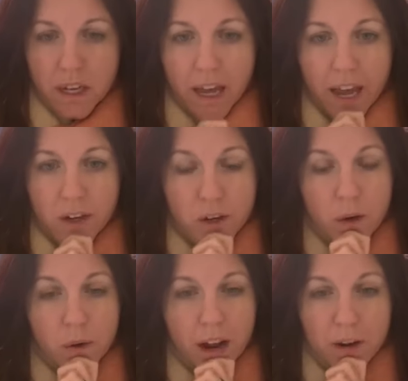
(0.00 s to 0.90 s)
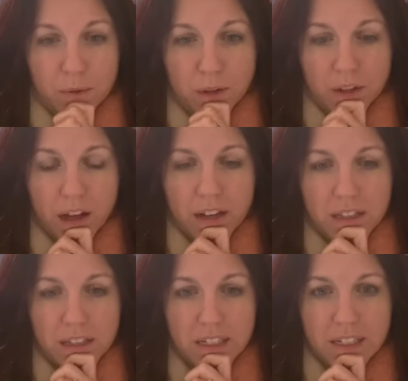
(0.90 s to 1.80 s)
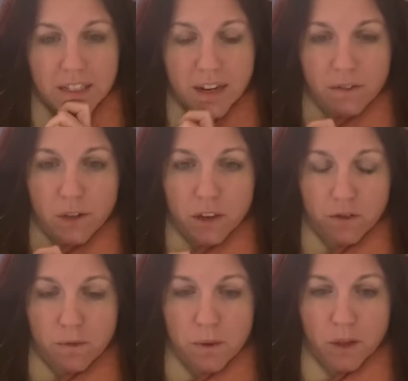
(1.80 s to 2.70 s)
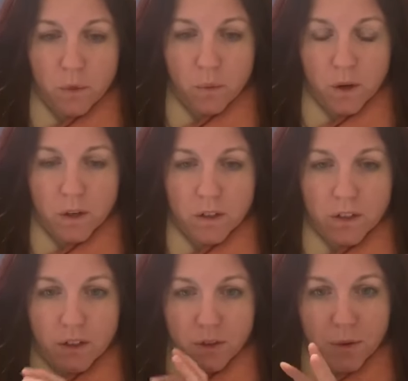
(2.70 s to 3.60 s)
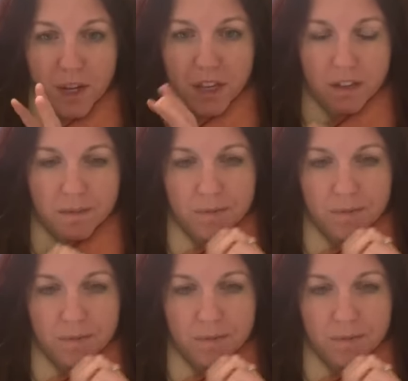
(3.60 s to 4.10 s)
And you know what I realized? He's never given me the word three.